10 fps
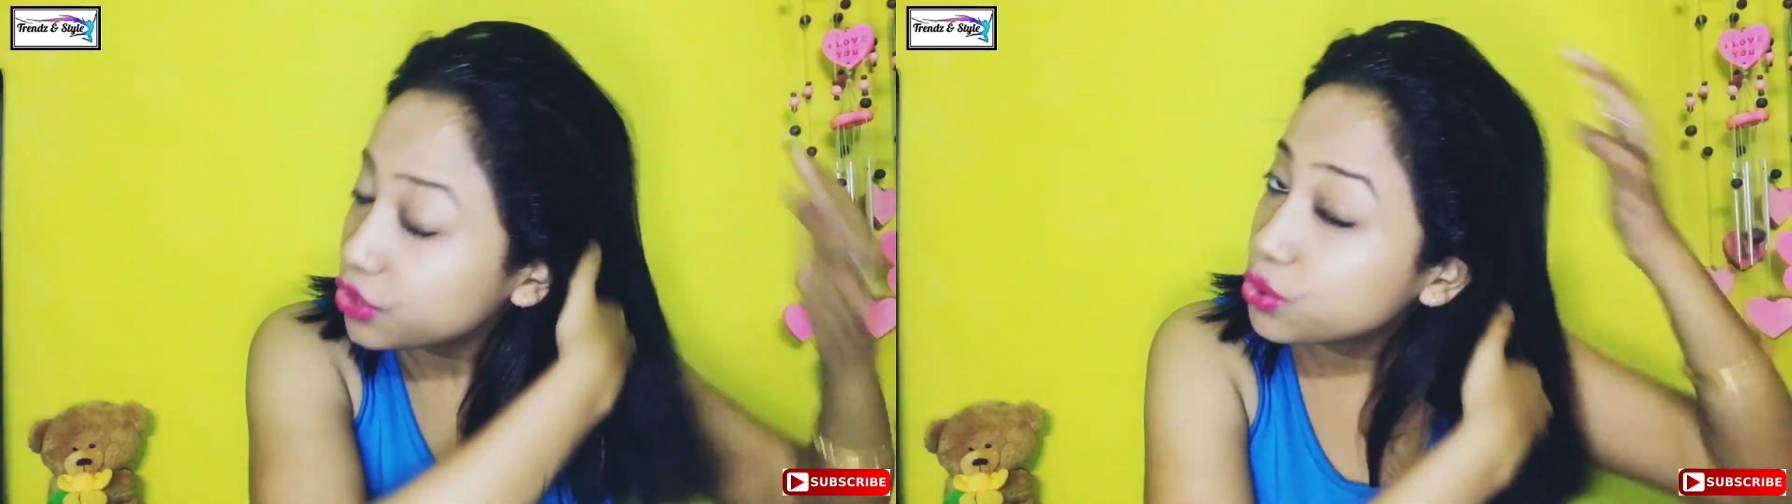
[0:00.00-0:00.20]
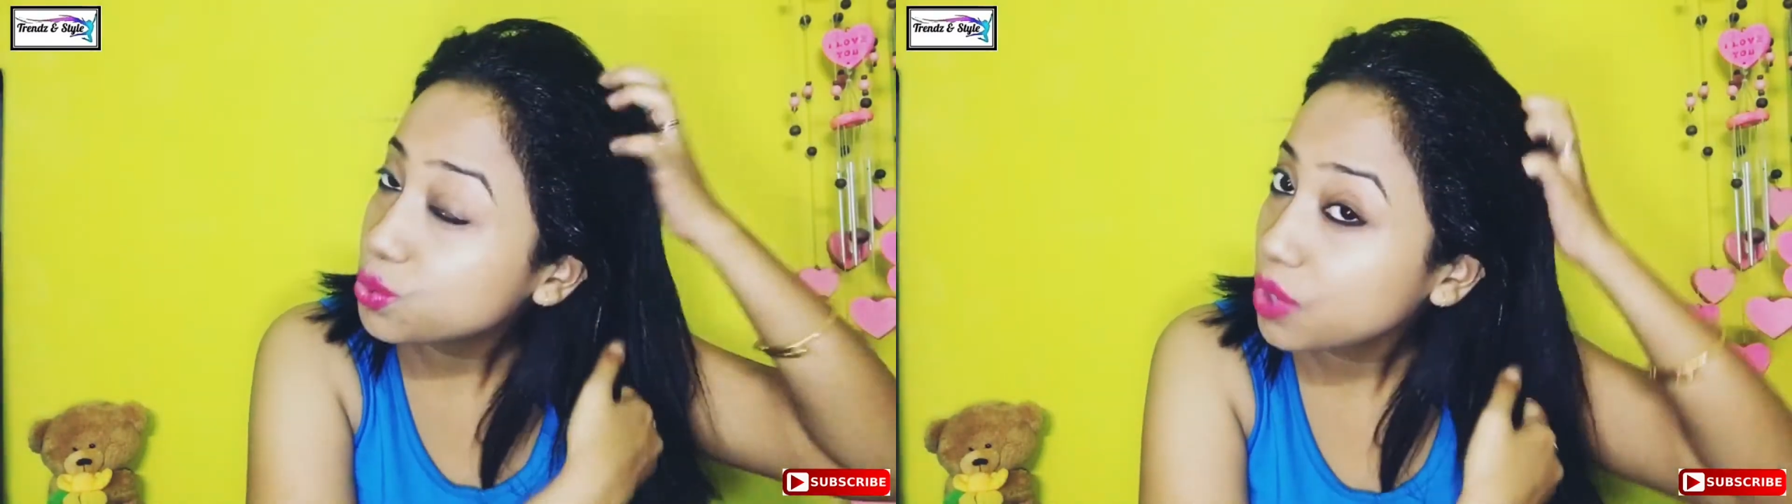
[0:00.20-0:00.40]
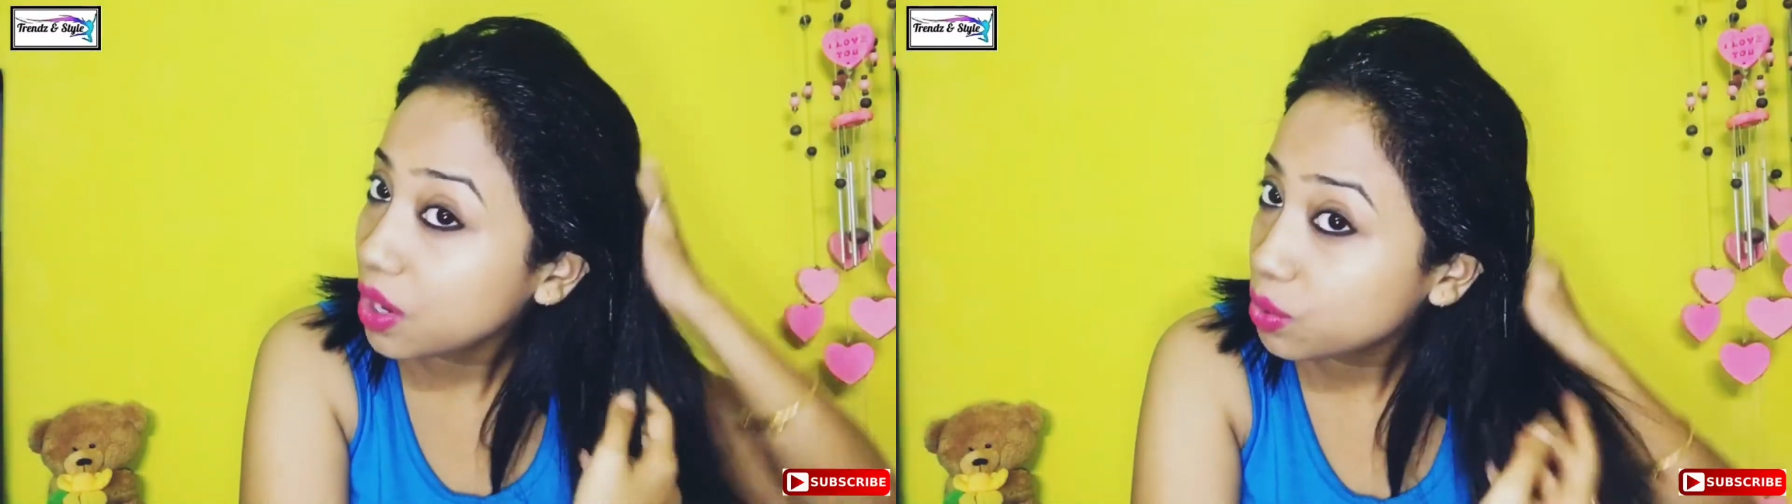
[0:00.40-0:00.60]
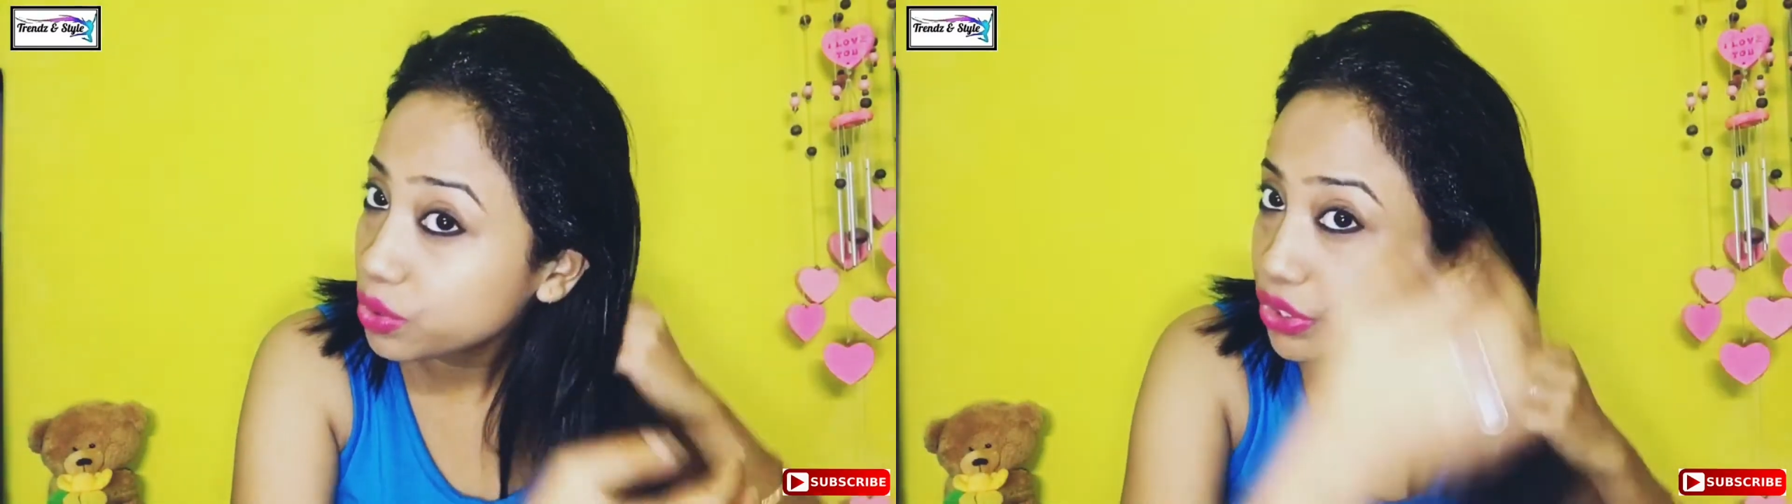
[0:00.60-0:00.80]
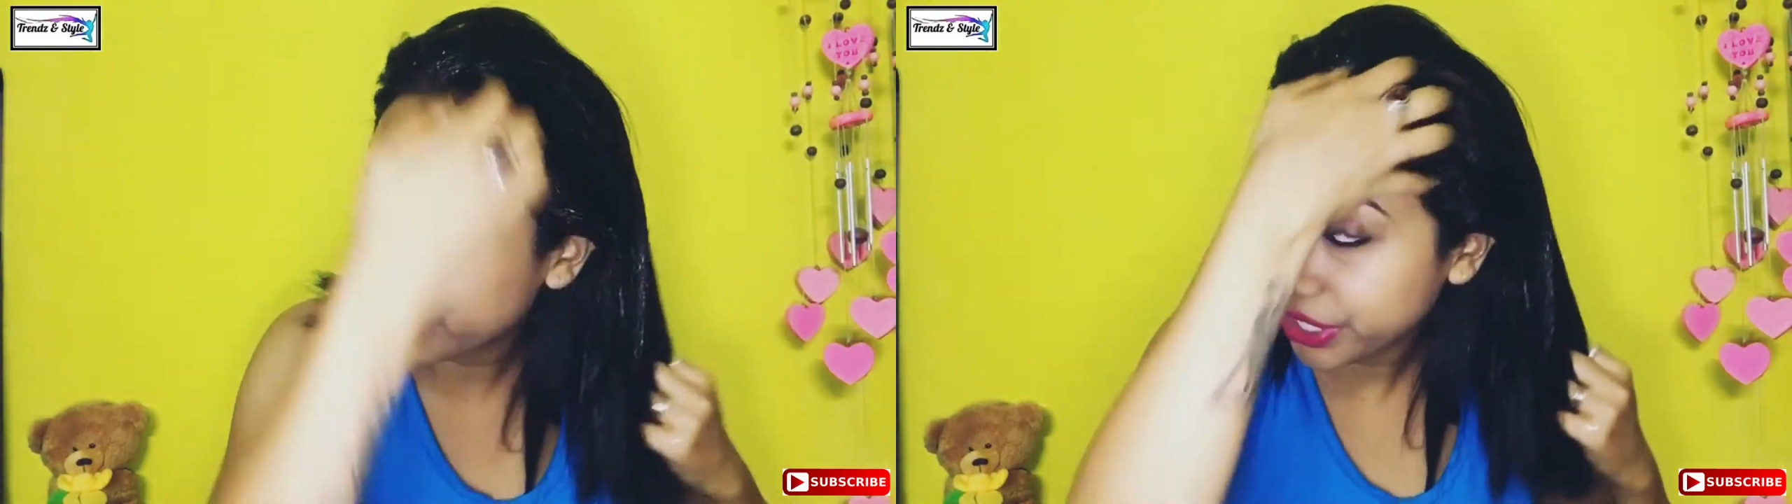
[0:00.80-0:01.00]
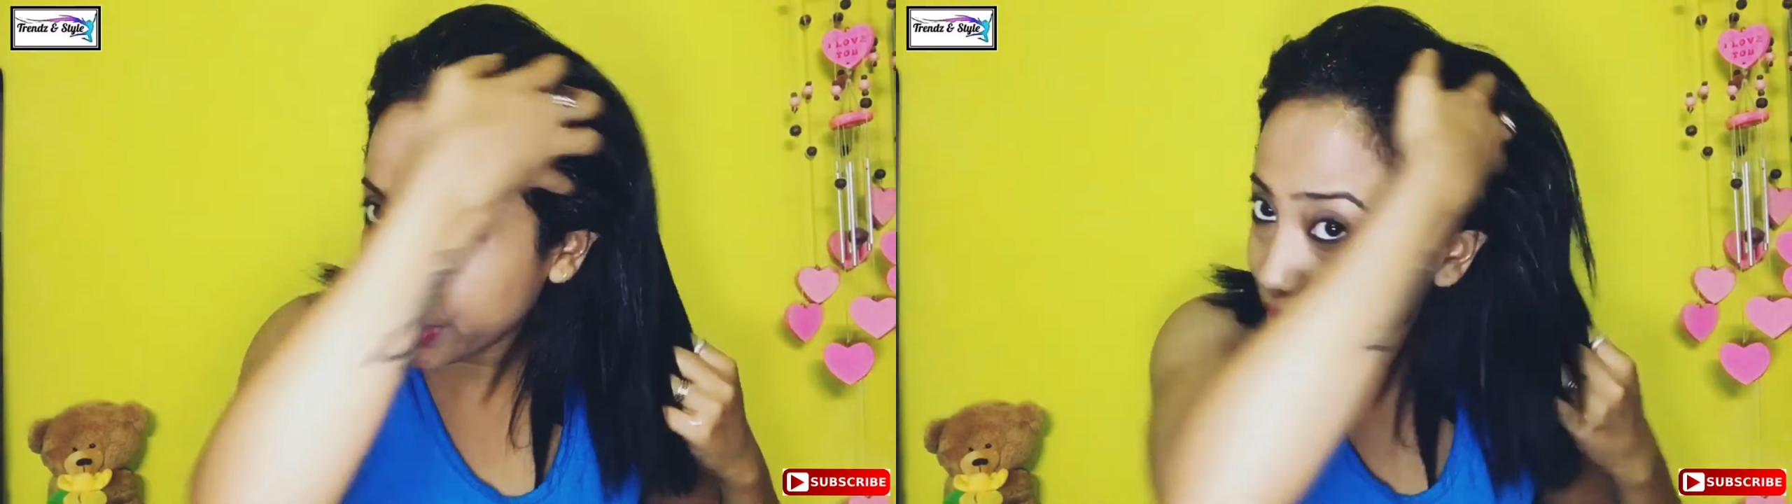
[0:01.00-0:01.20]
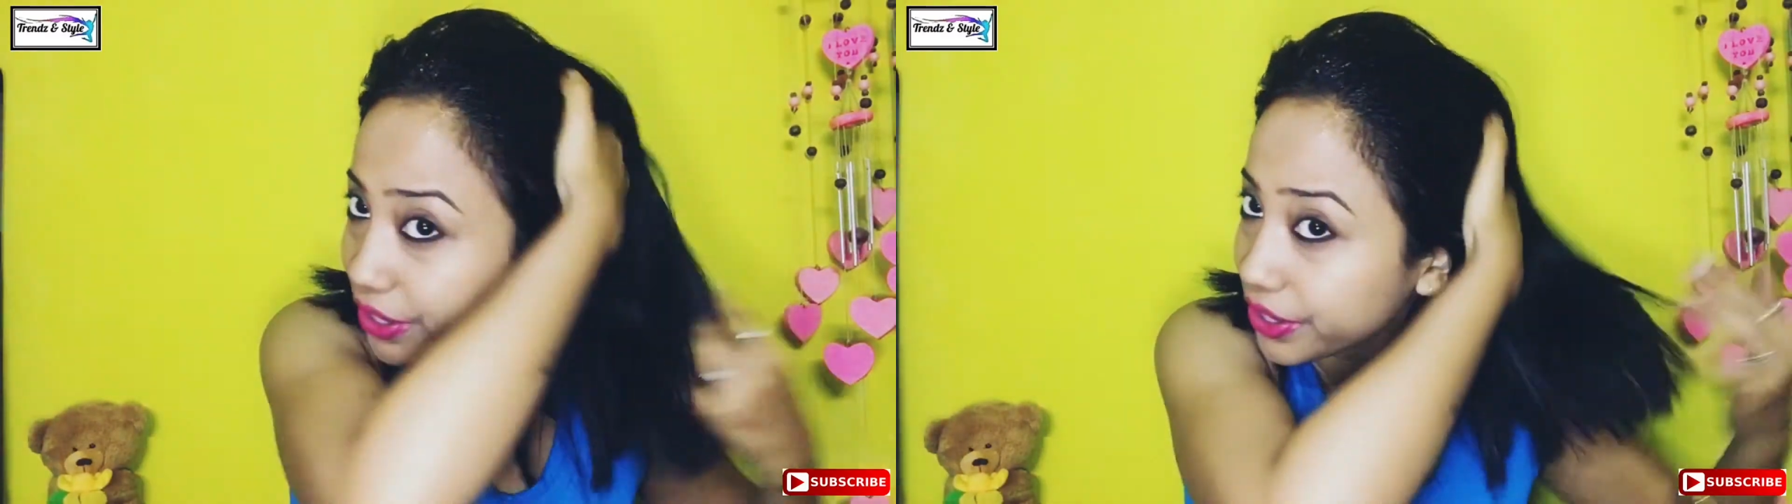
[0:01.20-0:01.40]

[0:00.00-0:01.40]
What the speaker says: throughout the hair,